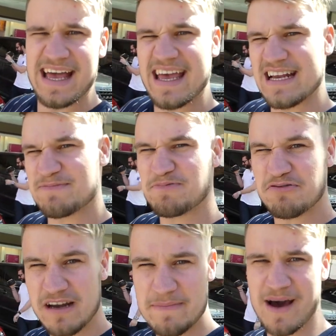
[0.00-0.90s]
It is
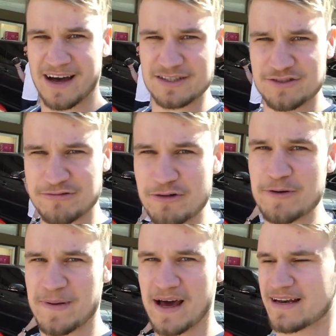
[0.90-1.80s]
pretty much True
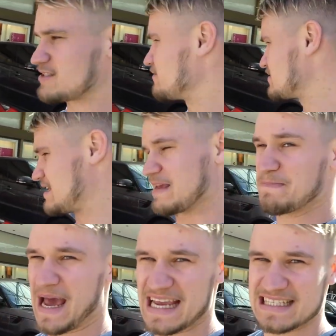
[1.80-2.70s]
Blood. It's obviously
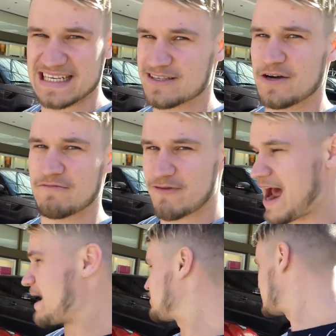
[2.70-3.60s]
painted. It's not
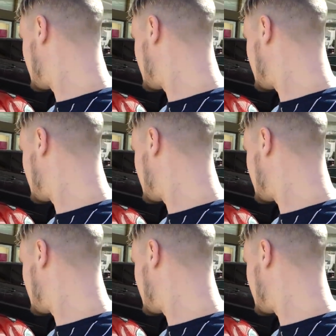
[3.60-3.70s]
wrapped.